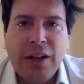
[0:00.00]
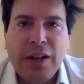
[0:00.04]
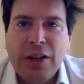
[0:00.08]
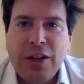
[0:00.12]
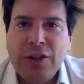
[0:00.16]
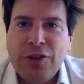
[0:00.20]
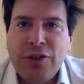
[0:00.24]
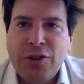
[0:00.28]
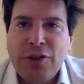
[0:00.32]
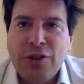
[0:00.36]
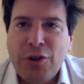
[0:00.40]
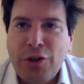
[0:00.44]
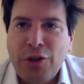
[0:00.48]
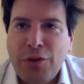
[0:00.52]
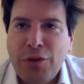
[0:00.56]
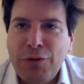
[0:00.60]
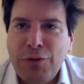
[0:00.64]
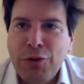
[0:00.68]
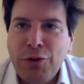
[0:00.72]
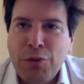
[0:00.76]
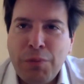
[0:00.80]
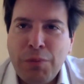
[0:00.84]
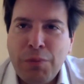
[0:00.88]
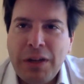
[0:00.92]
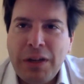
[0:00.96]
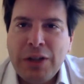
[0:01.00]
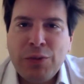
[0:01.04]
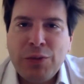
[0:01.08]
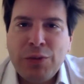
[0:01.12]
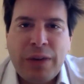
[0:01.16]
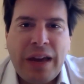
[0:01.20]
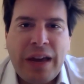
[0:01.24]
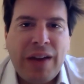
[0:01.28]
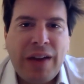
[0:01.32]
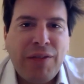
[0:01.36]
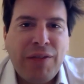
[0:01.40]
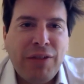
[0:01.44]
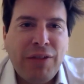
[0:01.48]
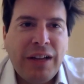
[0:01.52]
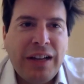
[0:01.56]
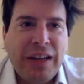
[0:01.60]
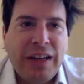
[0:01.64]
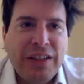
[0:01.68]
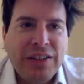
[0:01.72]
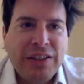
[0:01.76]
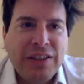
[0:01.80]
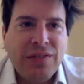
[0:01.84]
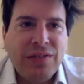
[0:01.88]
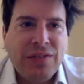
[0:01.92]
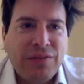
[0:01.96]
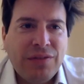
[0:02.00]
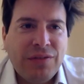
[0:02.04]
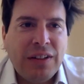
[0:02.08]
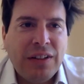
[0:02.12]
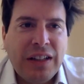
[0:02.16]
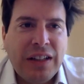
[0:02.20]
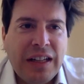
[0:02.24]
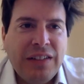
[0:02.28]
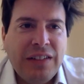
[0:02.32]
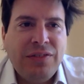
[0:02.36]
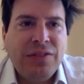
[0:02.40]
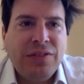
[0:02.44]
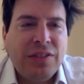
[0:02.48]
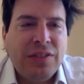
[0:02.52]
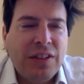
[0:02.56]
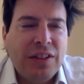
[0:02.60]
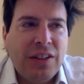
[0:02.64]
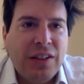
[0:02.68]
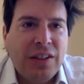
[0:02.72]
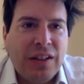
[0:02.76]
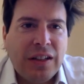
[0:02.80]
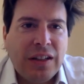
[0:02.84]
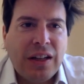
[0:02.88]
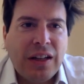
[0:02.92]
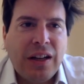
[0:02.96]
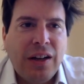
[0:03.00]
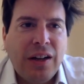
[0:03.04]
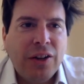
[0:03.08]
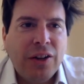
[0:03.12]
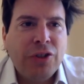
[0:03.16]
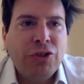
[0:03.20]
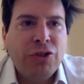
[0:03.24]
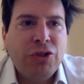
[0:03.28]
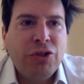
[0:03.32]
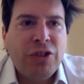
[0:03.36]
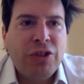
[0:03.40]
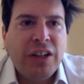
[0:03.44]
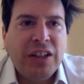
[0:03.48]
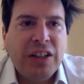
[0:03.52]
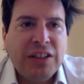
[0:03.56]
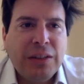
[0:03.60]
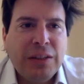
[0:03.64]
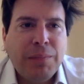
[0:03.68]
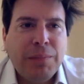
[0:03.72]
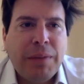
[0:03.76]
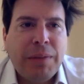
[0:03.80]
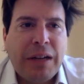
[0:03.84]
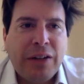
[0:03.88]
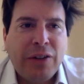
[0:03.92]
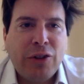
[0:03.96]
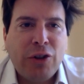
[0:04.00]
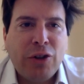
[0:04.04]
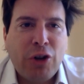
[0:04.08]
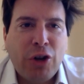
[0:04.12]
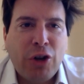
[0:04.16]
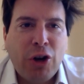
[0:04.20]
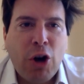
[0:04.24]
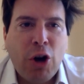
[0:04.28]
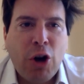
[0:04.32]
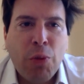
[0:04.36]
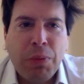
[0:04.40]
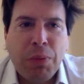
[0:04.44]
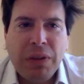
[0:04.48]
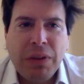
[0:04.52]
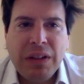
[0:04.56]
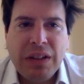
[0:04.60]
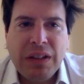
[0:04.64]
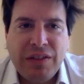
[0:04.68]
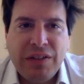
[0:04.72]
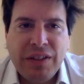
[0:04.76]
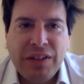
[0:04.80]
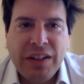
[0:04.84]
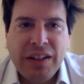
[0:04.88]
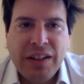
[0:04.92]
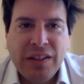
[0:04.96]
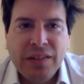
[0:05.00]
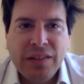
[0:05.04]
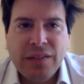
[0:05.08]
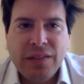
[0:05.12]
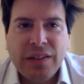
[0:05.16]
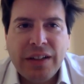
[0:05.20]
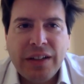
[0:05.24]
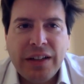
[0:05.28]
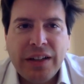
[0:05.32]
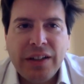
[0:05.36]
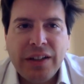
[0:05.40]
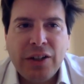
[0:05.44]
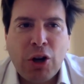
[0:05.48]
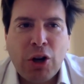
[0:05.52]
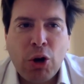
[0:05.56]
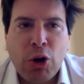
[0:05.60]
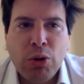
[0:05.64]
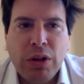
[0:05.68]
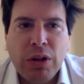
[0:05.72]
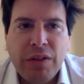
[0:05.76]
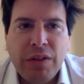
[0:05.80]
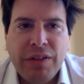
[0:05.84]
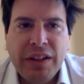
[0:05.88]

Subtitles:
So in the few minutes we have left, could you tell us about open living and co-living?